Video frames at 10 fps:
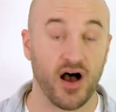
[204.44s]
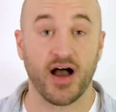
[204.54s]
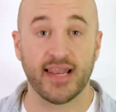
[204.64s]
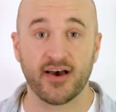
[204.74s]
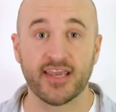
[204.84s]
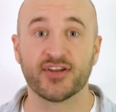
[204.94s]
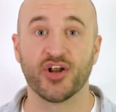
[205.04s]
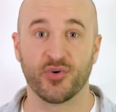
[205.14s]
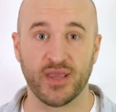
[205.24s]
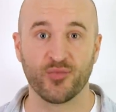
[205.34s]
I like
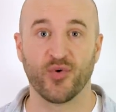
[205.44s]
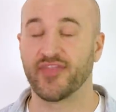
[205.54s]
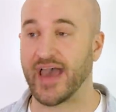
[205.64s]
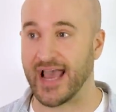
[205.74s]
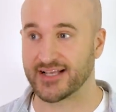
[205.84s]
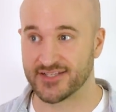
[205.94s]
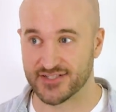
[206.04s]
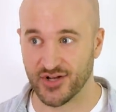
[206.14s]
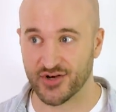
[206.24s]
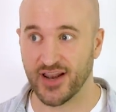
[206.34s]
knowing what the
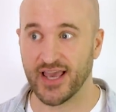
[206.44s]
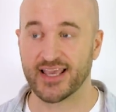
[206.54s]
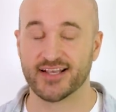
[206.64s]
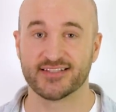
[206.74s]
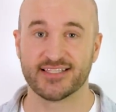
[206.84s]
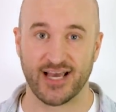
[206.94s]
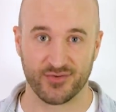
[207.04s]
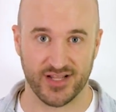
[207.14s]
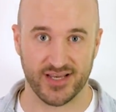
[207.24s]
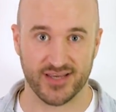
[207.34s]
actors look like and
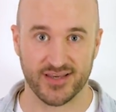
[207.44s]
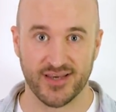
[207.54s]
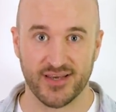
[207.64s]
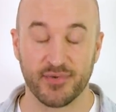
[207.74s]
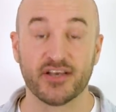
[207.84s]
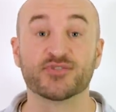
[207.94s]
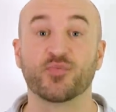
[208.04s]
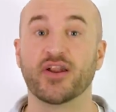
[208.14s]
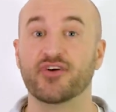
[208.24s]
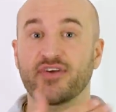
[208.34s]
sound like. Because
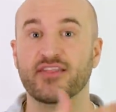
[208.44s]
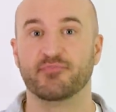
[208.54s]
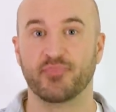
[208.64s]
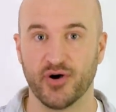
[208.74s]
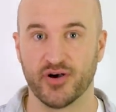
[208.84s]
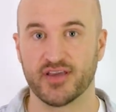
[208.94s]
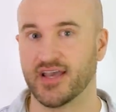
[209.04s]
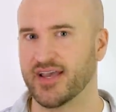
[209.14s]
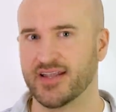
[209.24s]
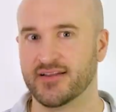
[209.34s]
when I read the book,
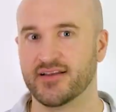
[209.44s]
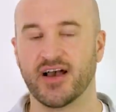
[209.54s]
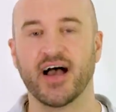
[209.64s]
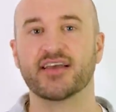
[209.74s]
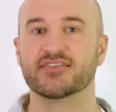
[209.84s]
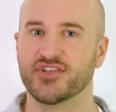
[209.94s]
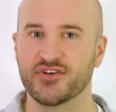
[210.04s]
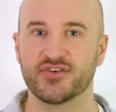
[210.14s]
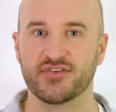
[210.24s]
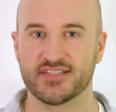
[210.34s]
and do
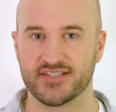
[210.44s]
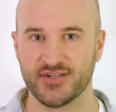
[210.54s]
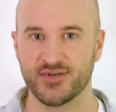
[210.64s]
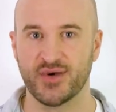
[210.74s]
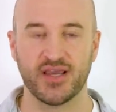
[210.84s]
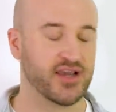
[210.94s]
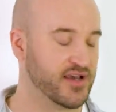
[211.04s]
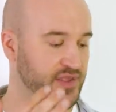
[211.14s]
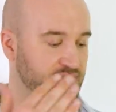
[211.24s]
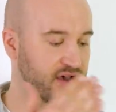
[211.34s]
you do this too?
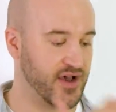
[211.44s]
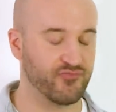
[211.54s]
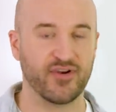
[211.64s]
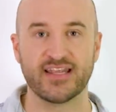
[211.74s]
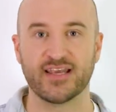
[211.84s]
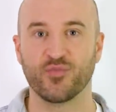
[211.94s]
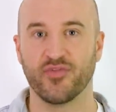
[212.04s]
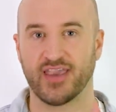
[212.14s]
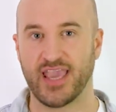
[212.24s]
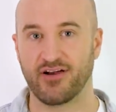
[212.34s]
I'm reading
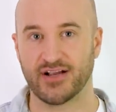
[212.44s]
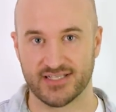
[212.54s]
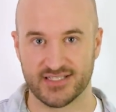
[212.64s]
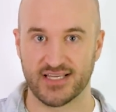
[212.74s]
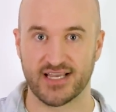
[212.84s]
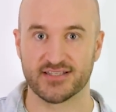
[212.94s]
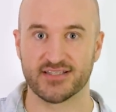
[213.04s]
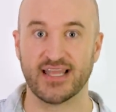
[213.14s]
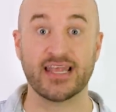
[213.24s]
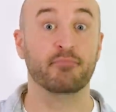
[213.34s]
what the character
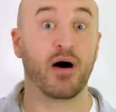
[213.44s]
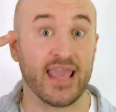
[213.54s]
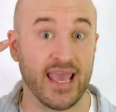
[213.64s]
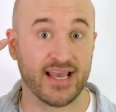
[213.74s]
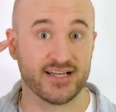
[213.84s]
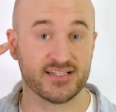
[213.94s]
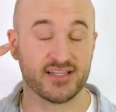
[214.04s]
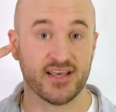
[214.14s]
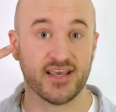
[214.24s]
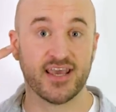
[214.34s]
says, and in my head,
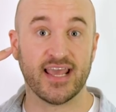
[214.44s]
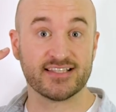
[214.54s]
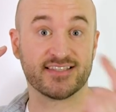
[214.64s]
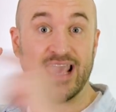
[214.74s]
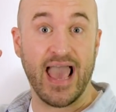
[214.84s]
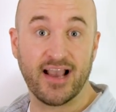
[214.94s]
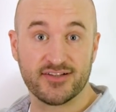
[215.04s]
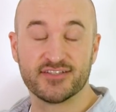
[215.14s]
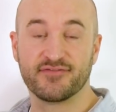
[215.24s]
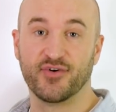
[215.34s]
it's the
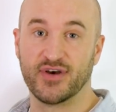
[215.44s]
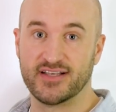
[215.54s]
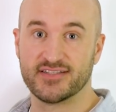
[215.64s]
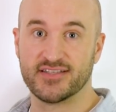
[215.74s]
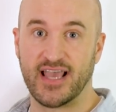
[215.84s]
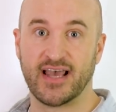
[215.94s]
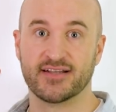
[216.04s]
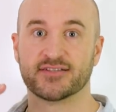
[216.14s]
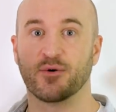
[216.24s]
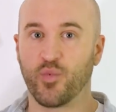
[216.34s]
actor's voice,
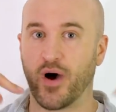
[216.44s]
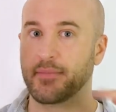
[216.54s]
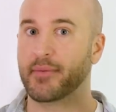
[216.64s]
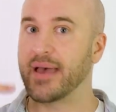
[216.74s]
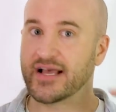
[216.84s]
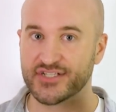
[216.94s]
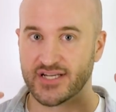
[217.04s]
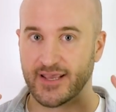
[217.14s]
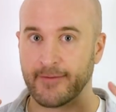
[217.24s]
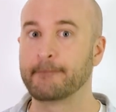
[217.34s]
and what I'm
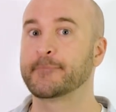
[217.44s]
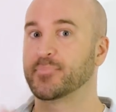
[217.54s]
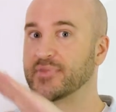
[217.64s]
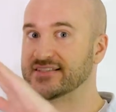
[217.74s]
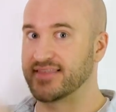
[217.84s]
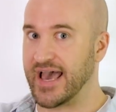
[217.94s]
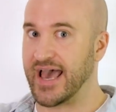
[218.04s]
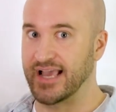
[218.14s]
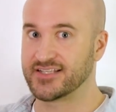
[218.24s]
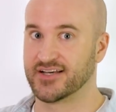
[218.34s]
imagining is that
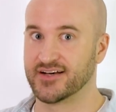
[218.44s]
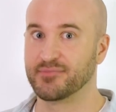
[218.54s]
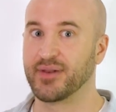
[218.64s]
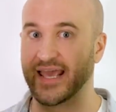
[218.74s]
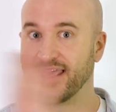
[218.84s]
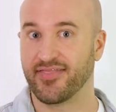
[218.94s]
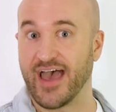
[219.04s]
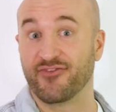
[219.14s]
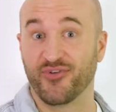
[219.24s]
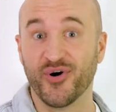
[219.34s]
actor playing
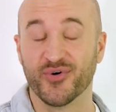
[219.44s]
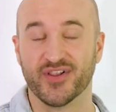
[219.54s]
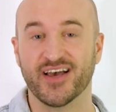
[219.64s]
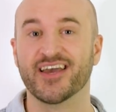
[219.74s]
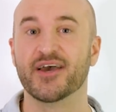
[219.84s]
that role.